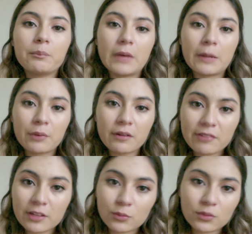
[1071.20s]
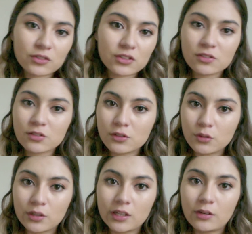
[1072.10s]
My preference was just to
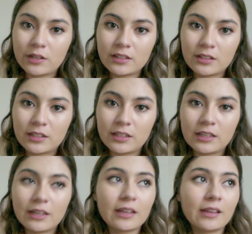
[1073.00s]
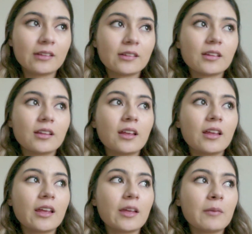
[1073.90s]
do it how I did it, and
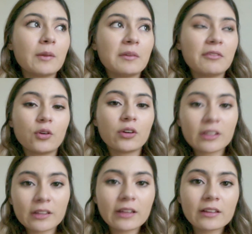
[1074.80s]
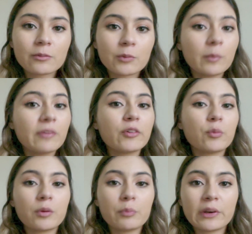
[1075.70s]
it made me feel organized, made me
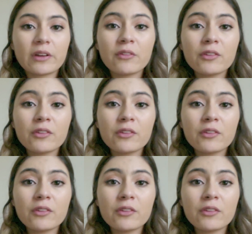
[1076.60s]
feel prepared.